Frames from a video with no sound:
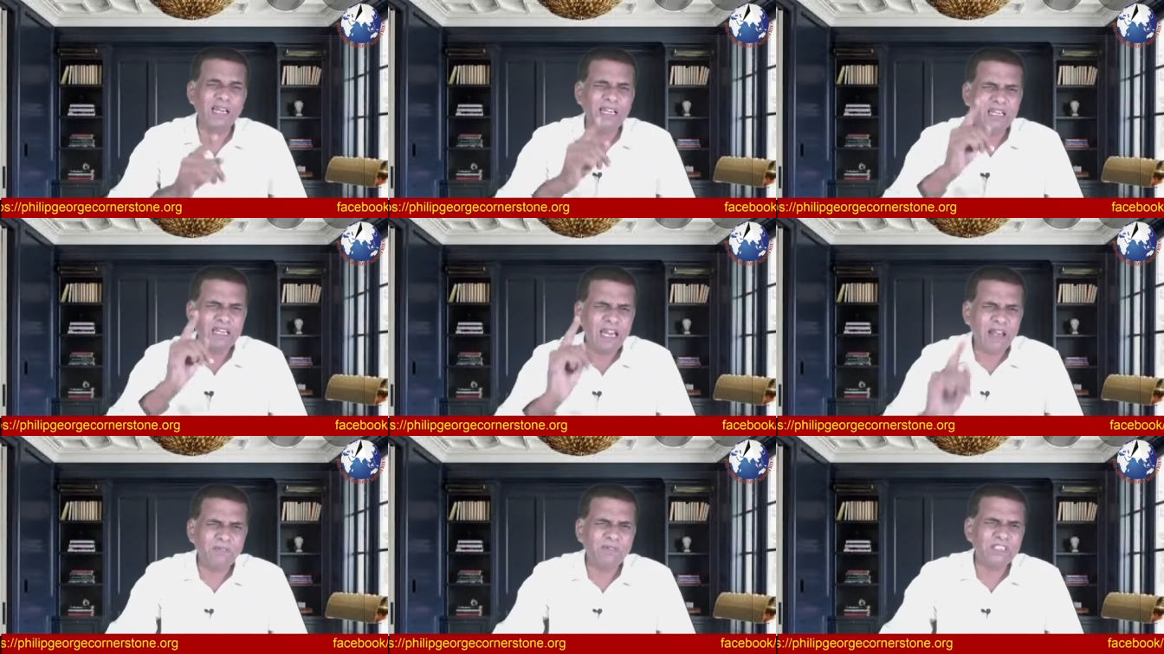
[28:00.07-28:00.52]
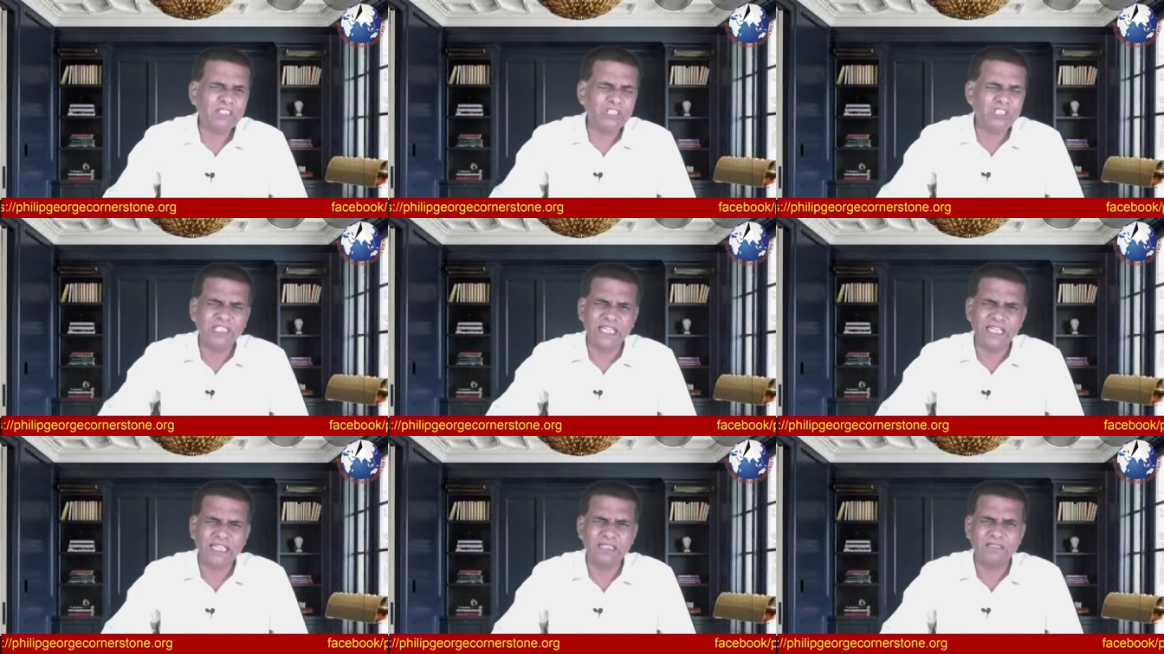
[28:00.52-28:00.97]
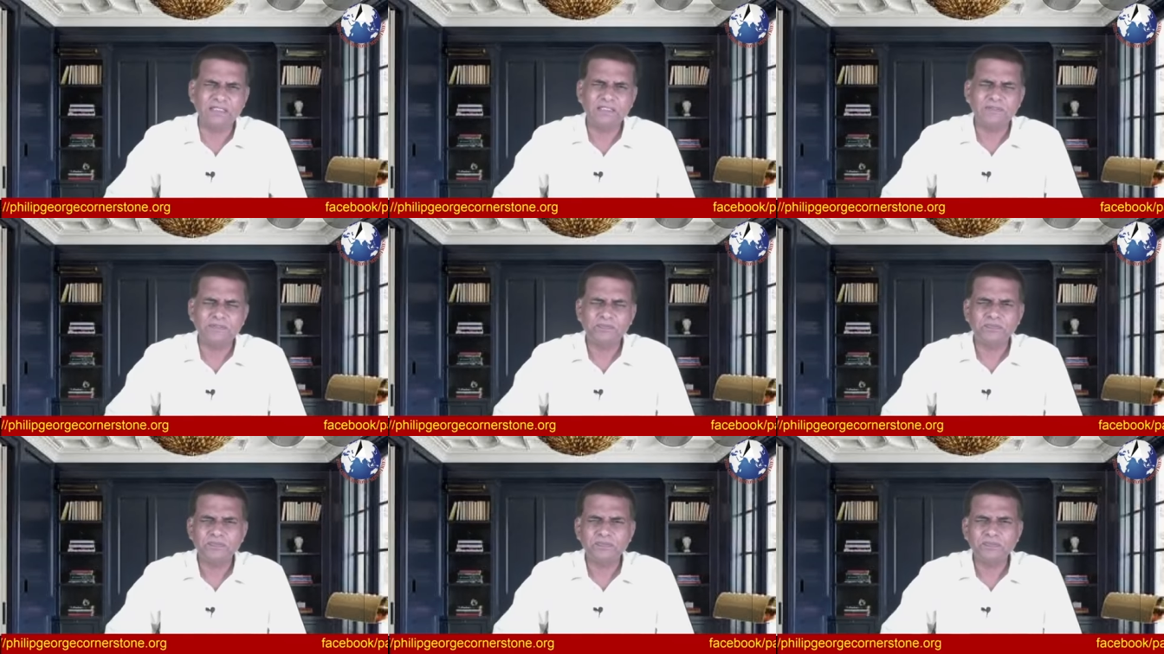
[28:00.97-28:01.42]
never see it
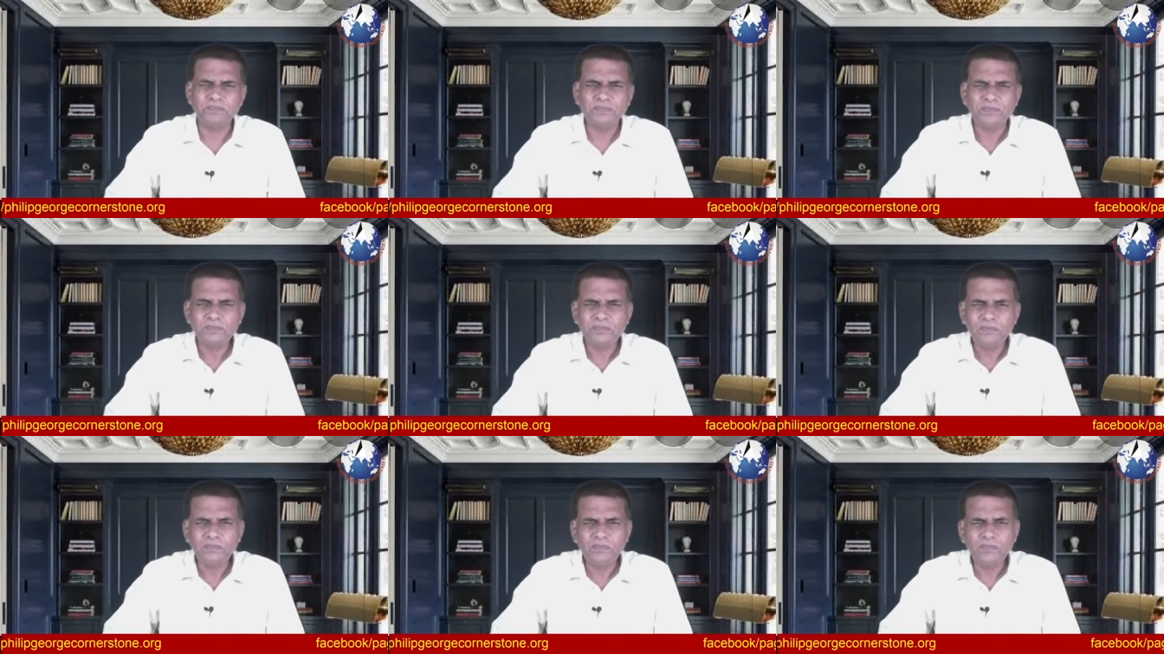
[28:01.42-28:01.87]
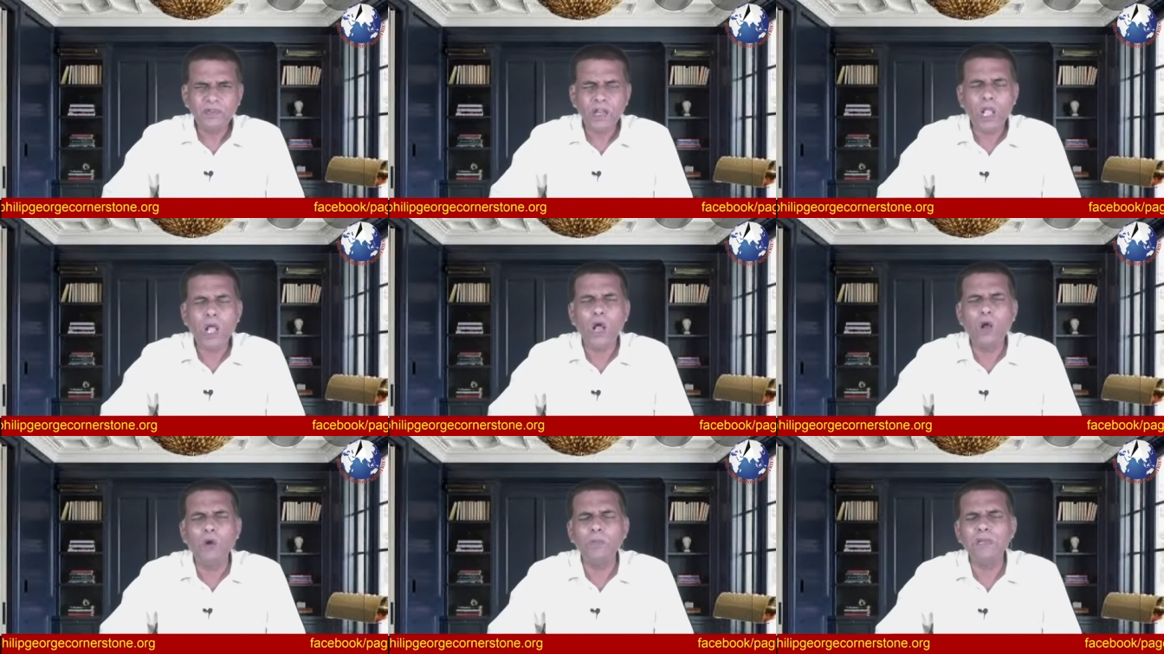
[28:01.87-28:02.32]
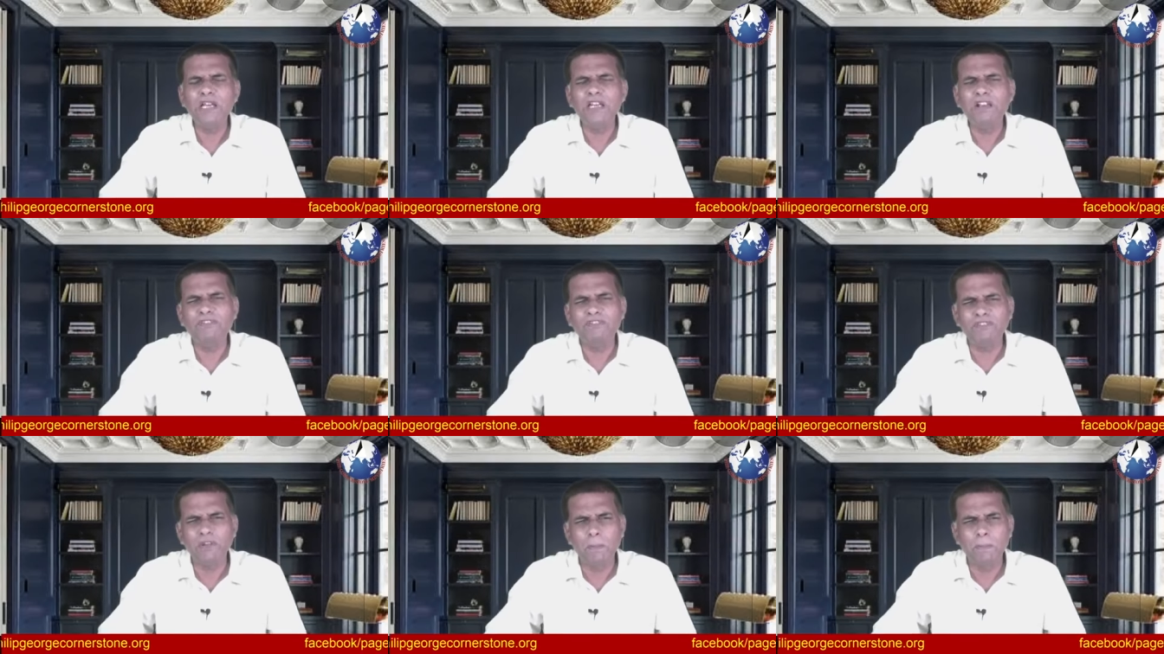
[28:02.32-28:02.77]
how many
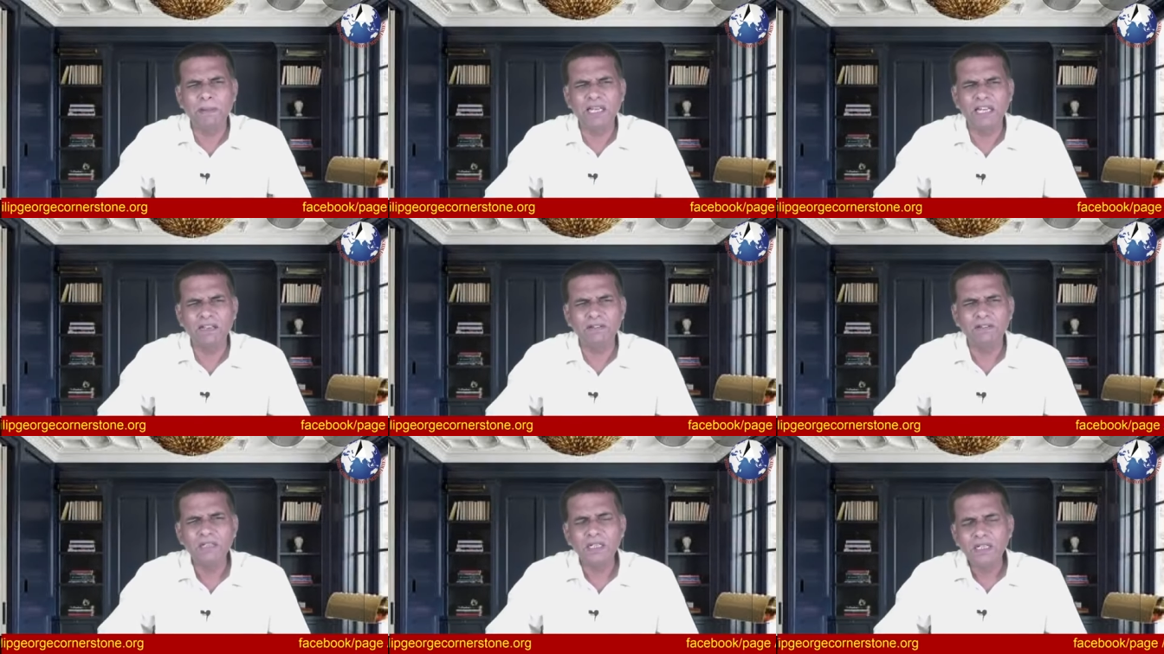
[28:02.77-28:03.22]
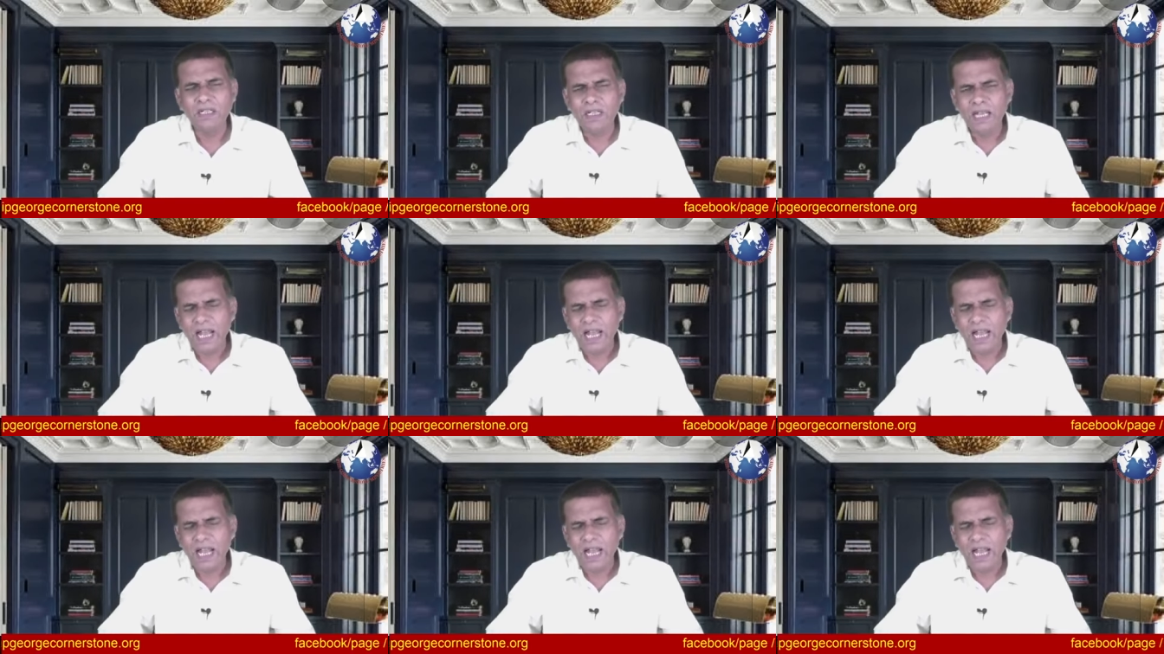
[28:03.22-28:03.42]
of you believe